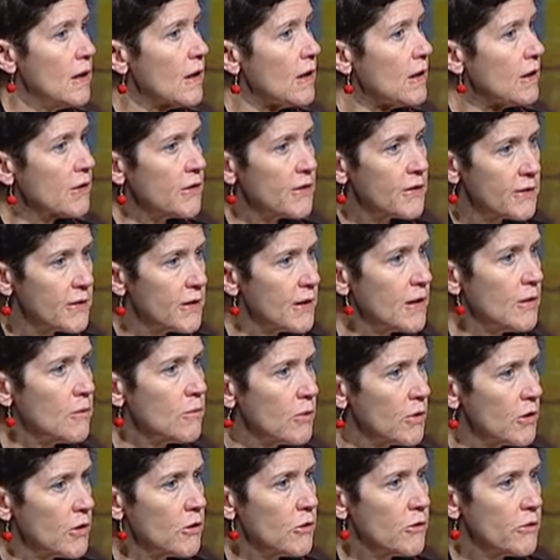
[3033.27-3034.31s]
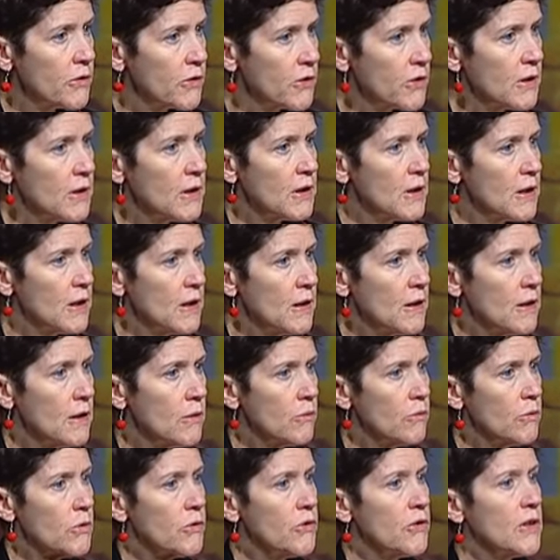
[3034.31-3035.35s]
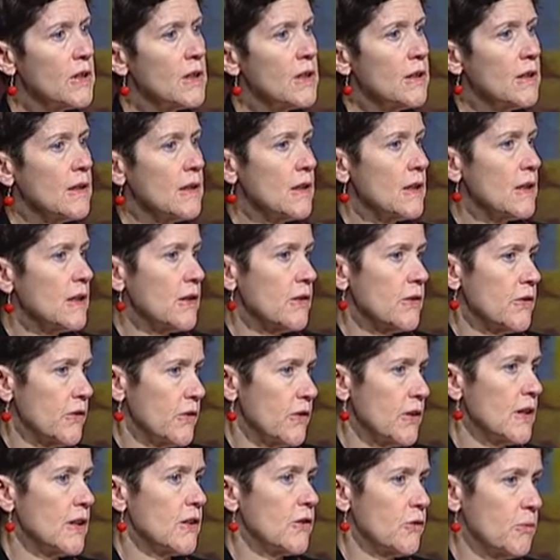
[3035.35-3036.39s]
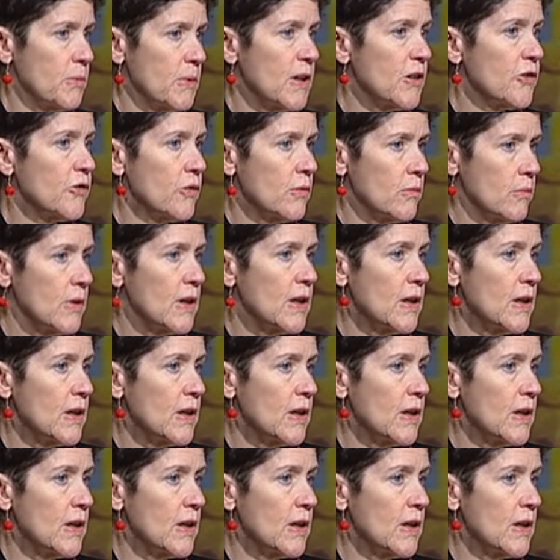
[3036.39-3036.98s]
Instead, what you see routinely is a spectrum.